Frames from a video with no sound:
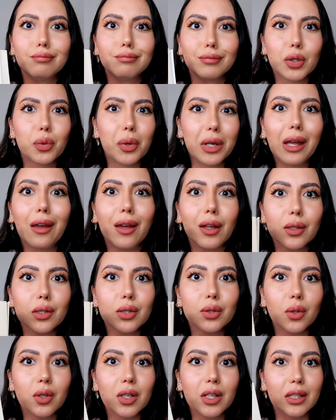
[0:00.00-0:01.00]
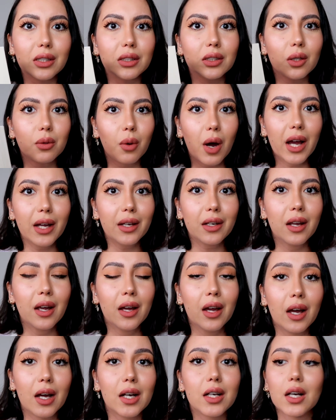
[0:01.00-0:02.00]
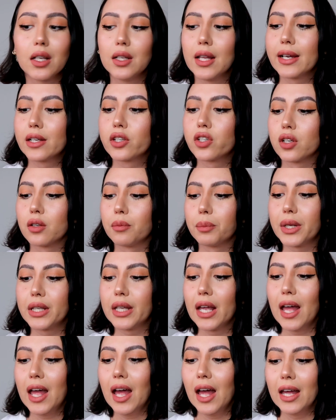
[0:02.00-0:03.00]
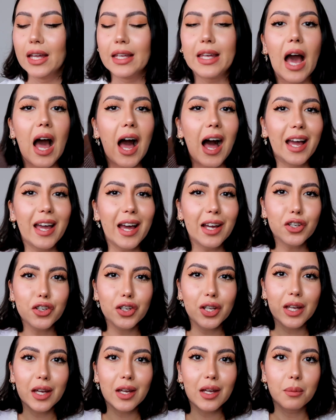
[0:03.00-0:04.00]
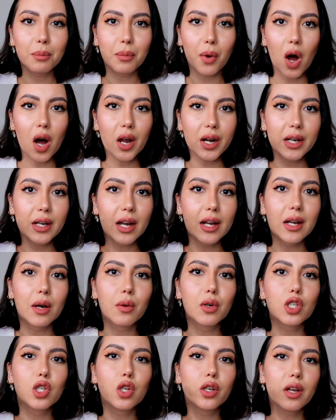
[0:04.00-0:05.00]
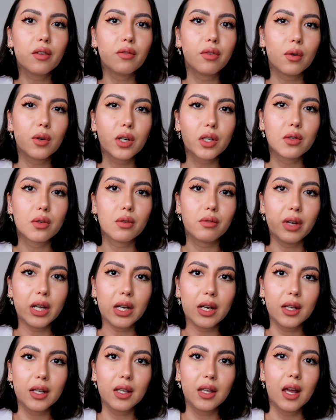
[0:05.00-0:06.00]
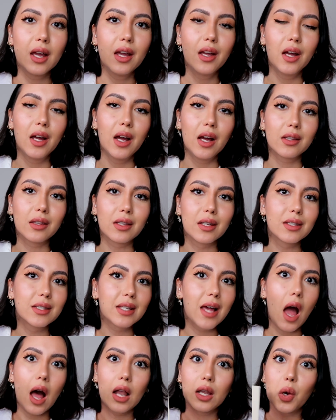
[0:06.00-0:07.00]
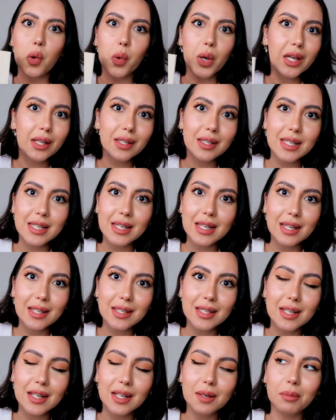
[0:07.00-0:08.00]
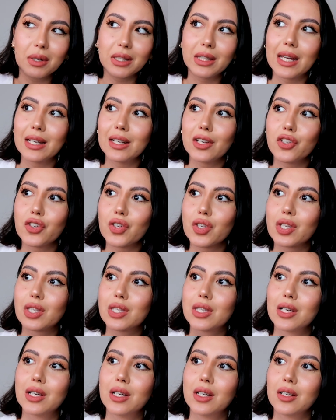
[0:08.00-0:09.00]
28 stories. Quite a collection. But yeah, I actually bought it and I was looking forward to read it this Halloween season, but then it just